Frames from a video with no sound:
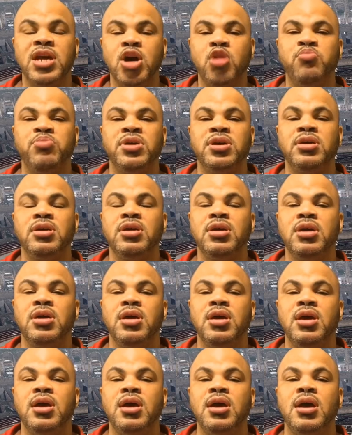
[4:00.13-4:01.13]
it.
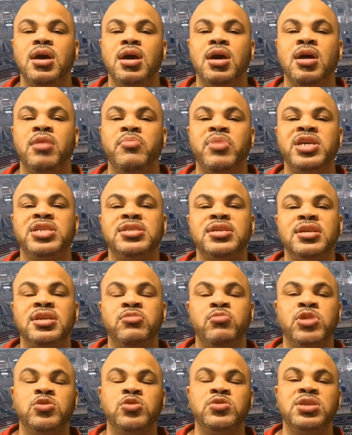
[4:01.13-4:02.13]
Basically, when you
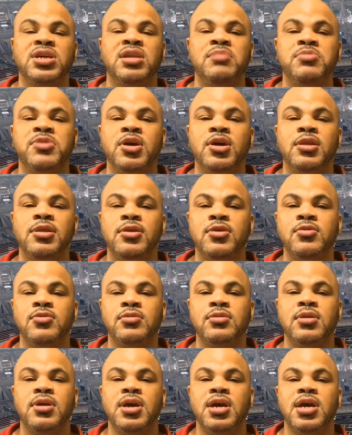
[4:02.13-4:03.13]
set up the alert,
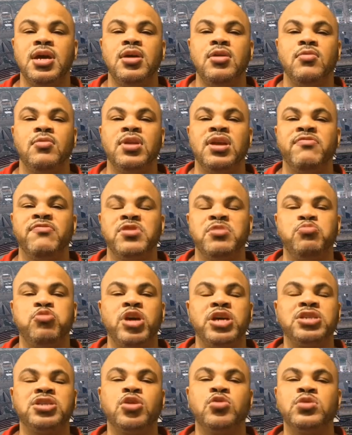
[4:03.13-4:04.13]
whenever the price
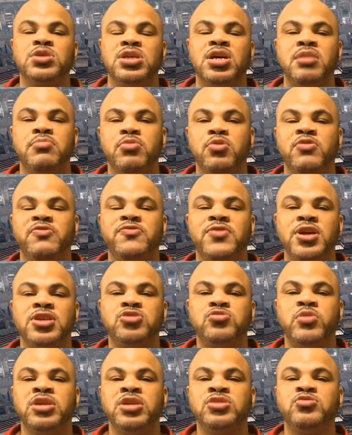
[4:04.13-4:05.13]
goes up or
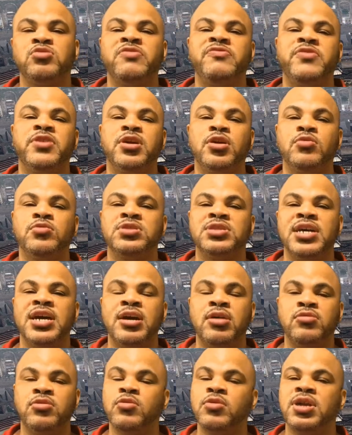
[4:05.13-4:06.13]
fluctuates, or if it goes down, you're
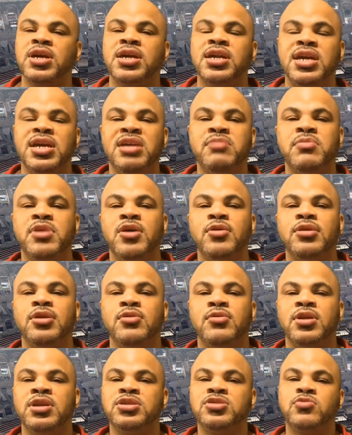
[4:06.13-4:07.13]
going to get an email alert, and
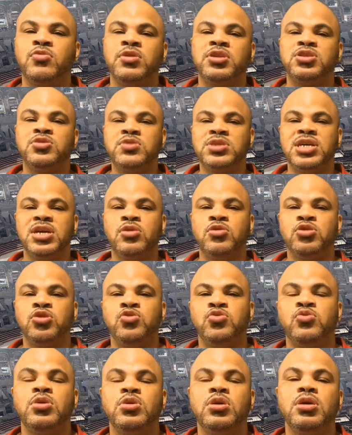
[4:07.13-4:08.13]
it's going to tell you
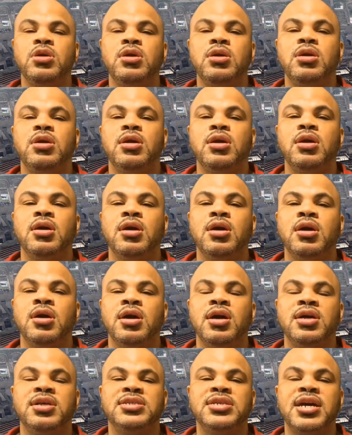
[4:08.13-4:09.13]

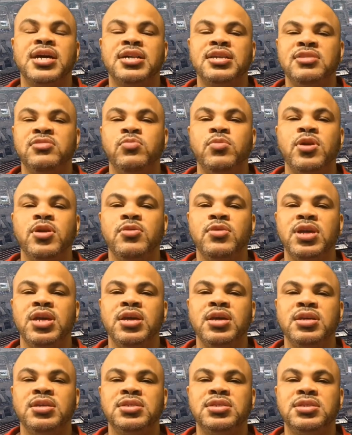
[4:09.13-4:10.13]
exactly where it
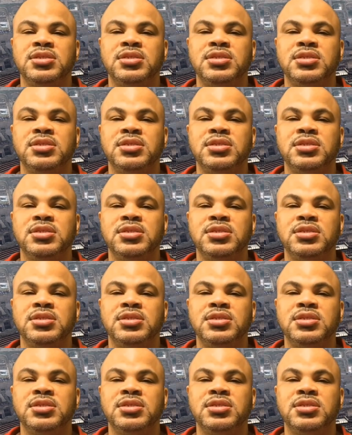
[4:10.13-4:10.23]
is